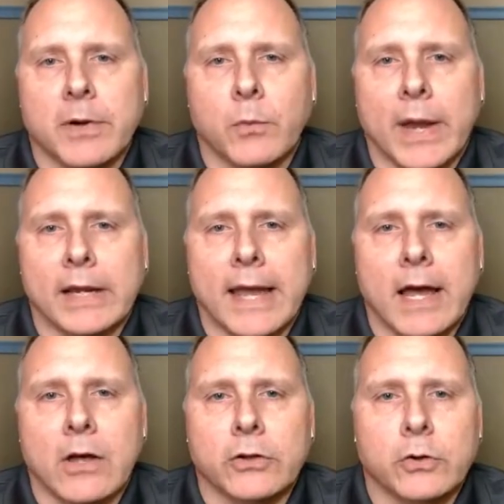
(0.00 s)
But right
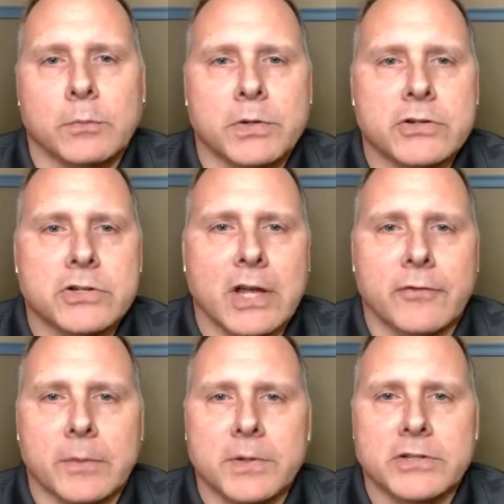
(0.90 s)
now, you could put
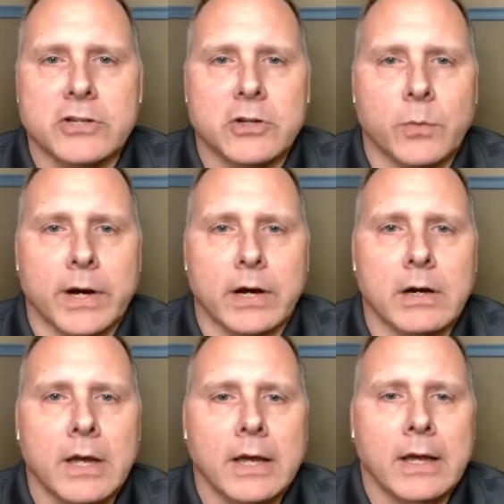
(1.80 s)
yourself in a position
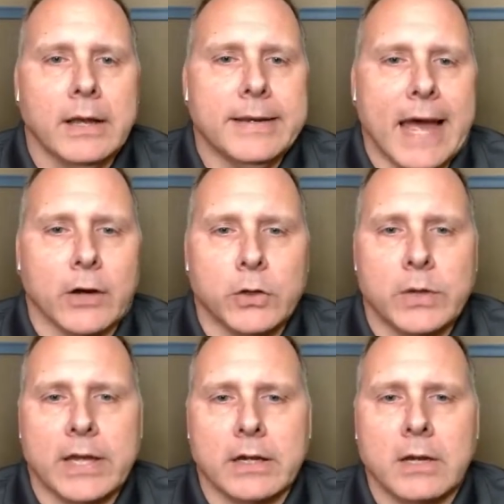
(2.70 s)
where now you
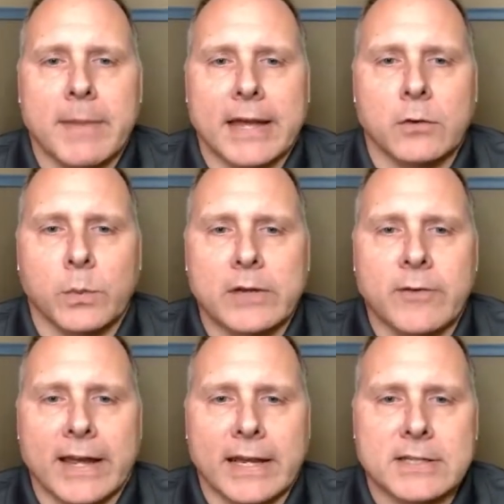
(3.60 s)
can't come back and
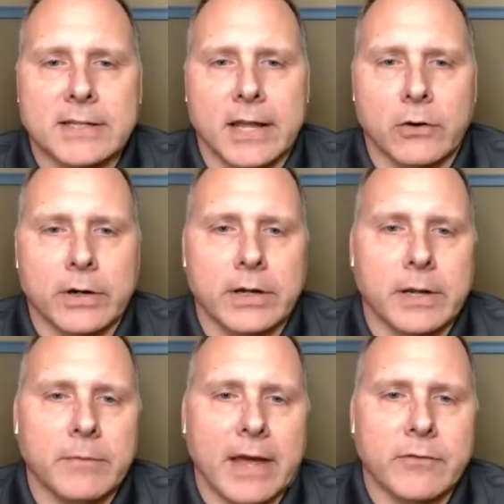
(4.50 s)
refinance later. It could
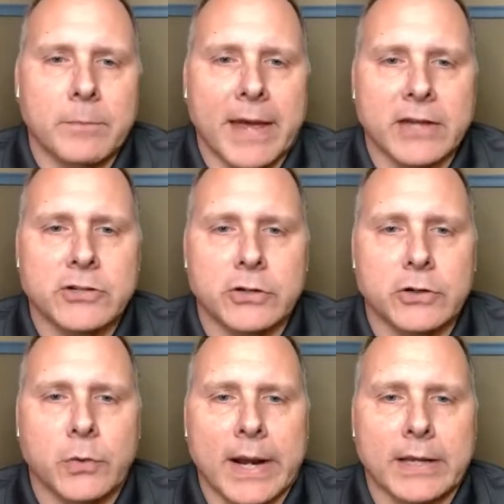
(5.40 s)
have impacts to your
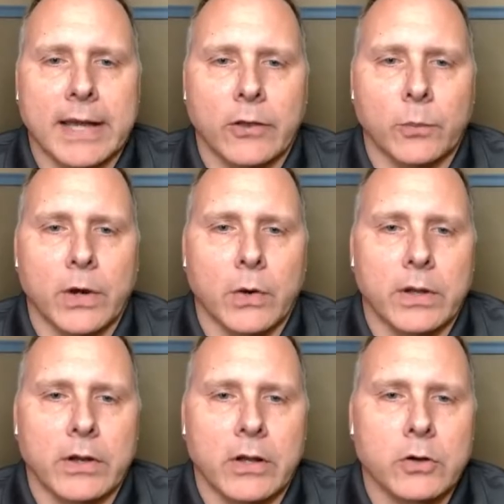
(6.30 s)
credit down the road,
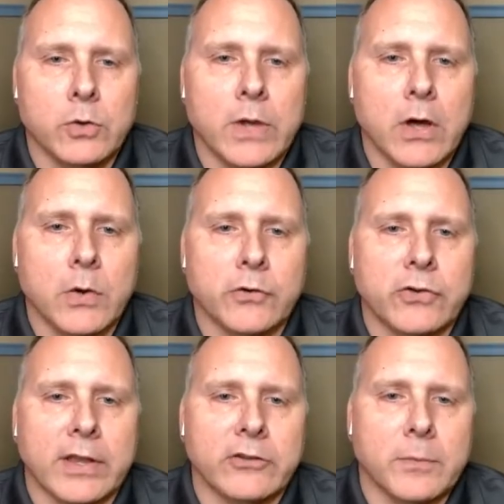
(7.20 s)
and who
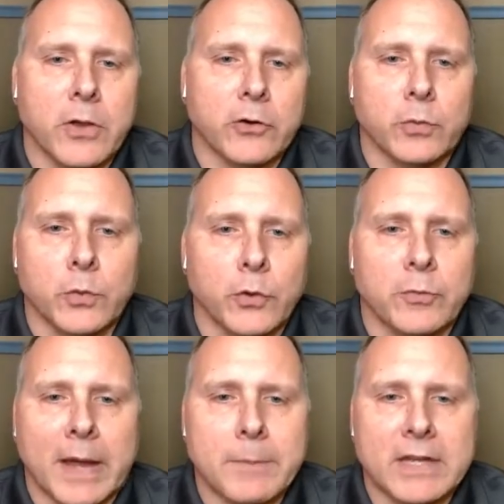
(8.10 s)
knows that some of those
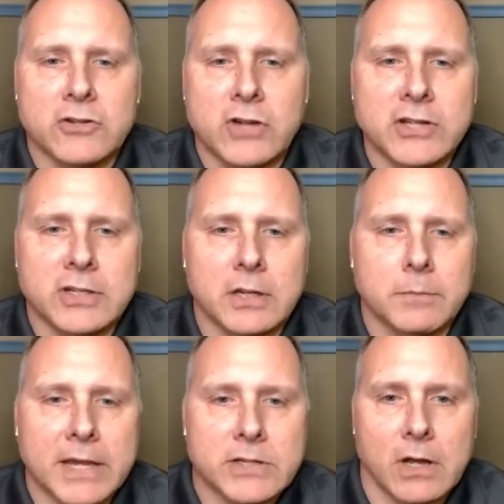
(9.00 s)
rules might be
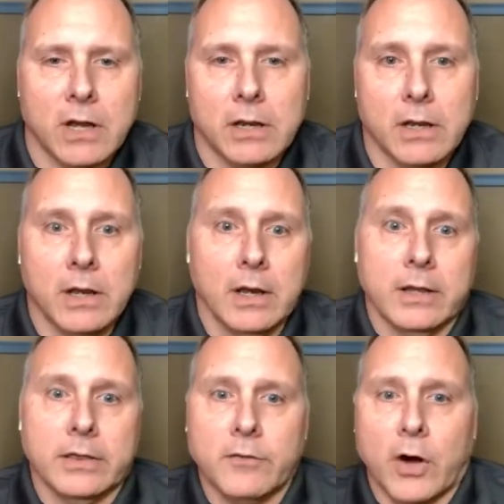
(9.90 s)
adjusted based on
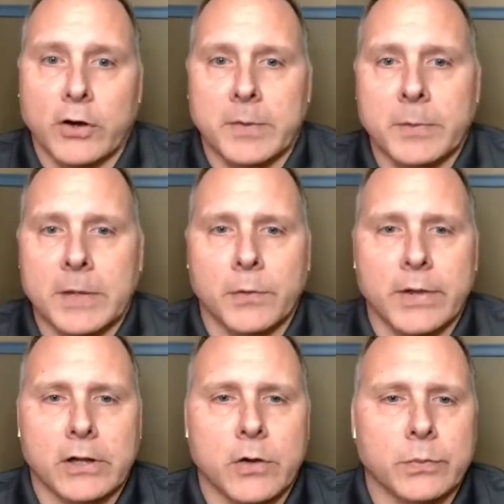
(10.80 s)
the volume of people
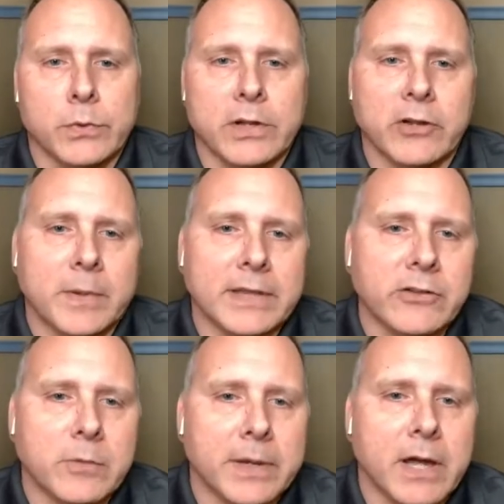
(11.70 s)
that go through this. But
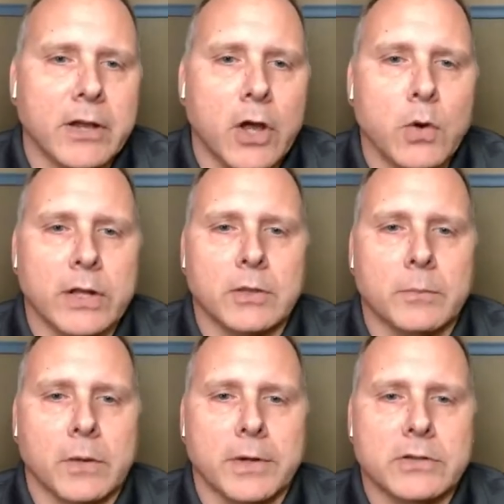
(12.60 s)
that's a big unknown at the
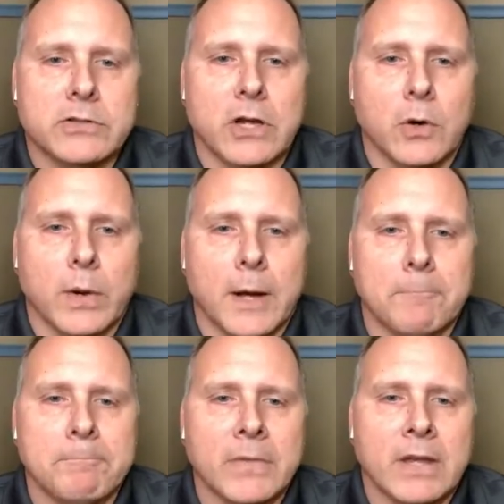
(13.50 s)
moment. So
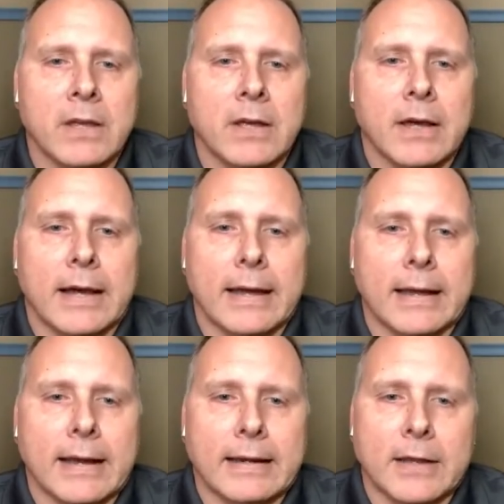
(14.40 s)

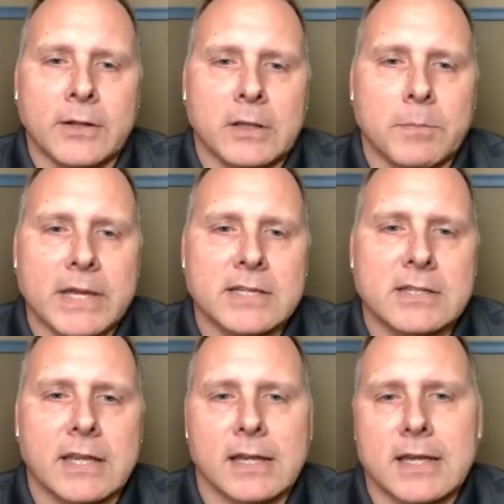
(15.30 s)
I think the biggest
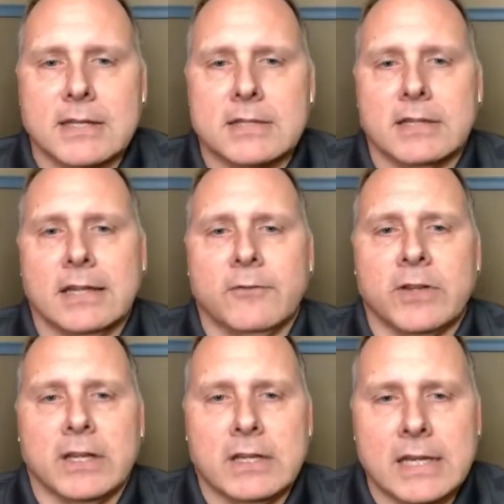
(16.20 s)
thing is if
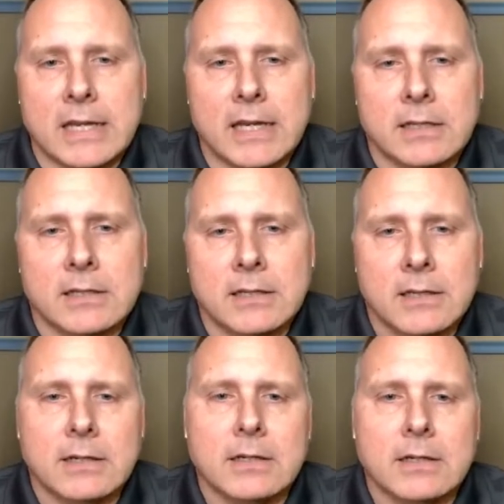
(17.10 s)
you need it,
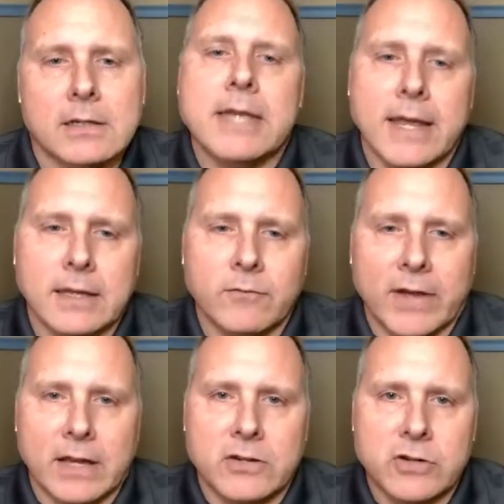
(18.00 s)
take
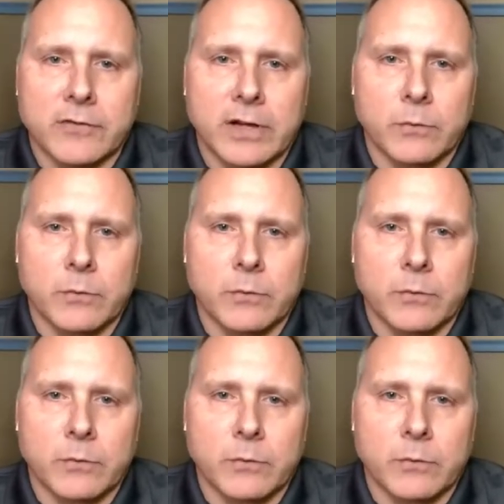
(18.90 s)
advantage of it.